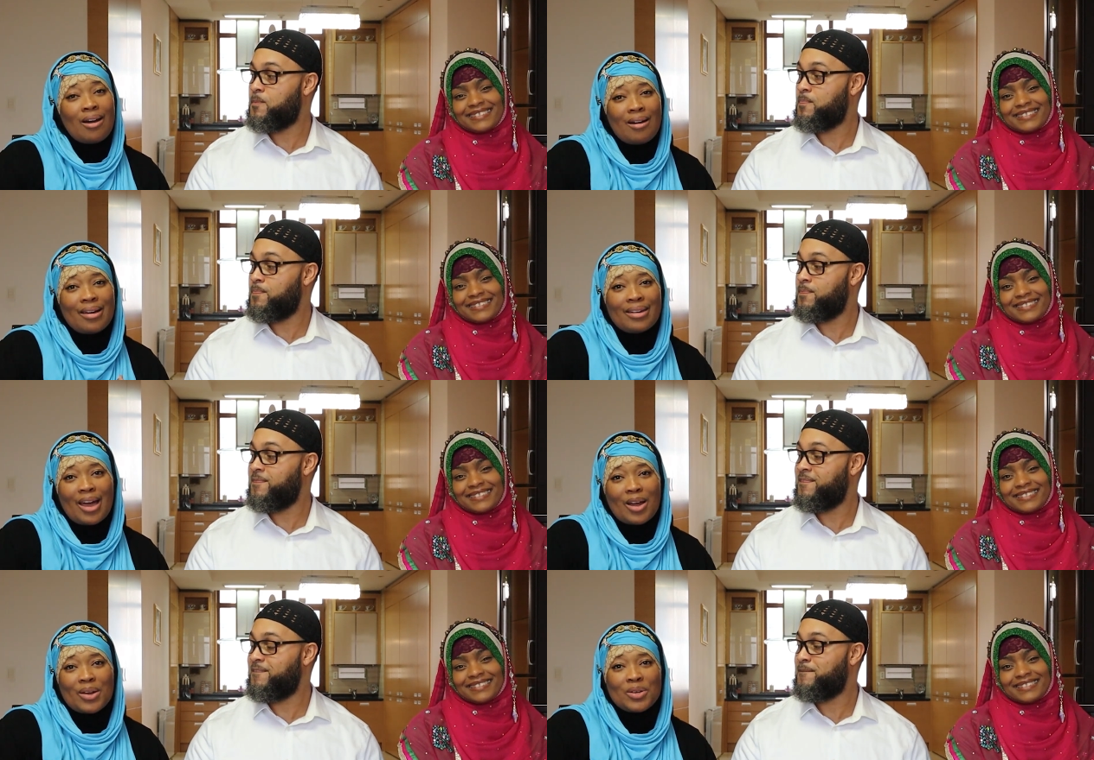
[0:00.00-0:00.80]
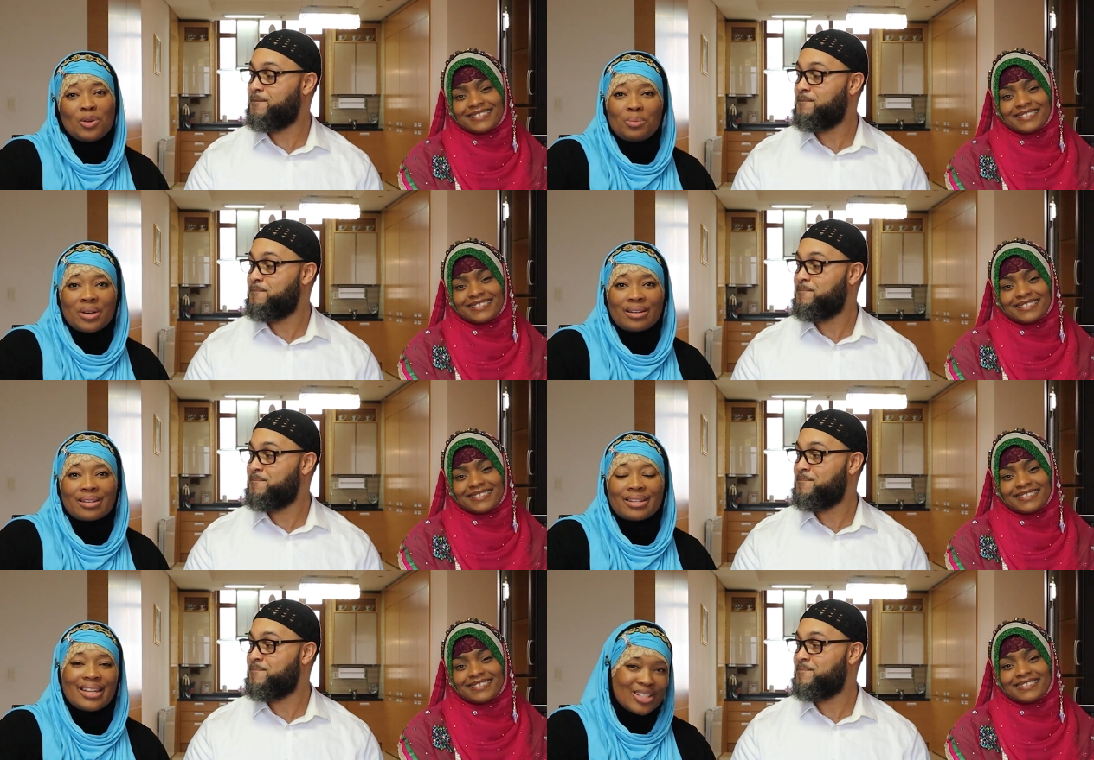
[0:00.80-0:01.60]
Speaker 1: on our new book,
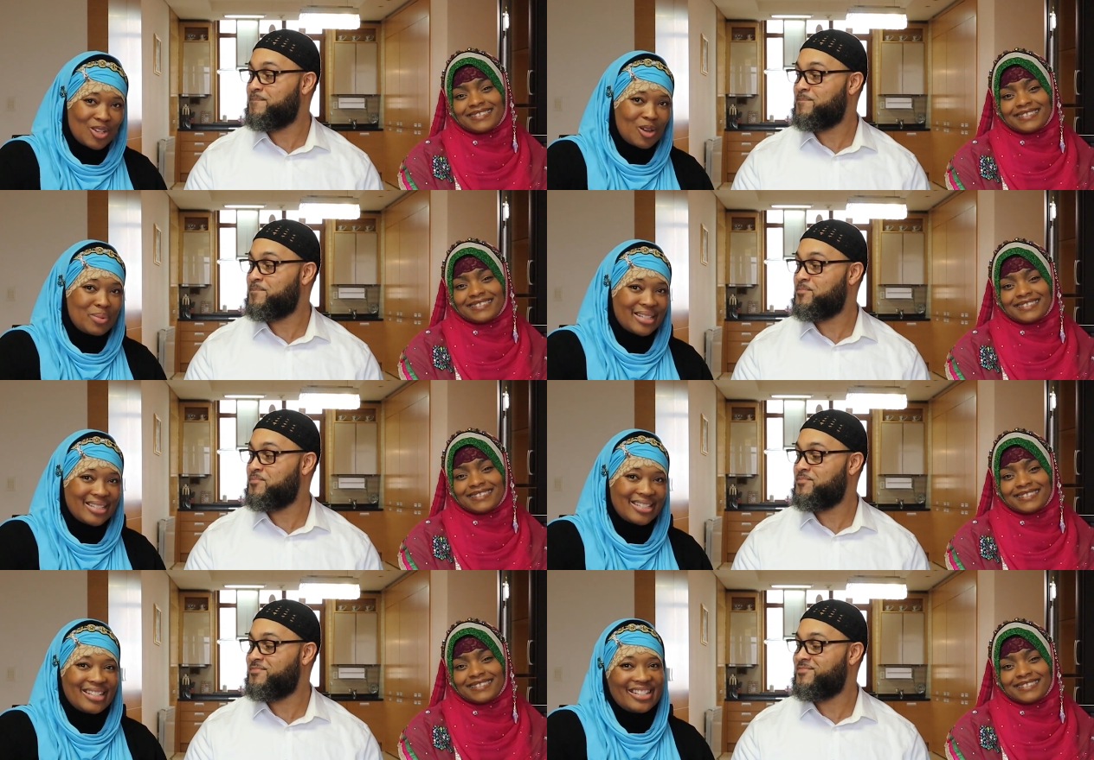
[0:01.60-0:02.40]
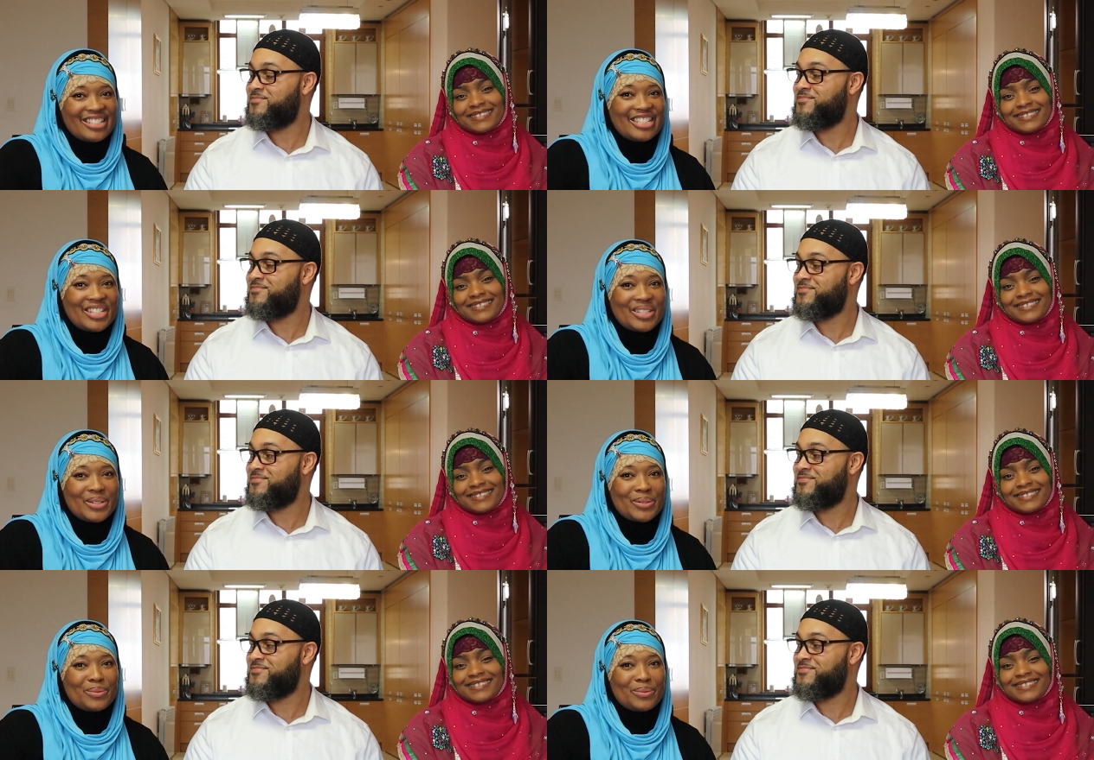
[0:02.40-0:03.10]
Let's Talk Polygyny Uncensored.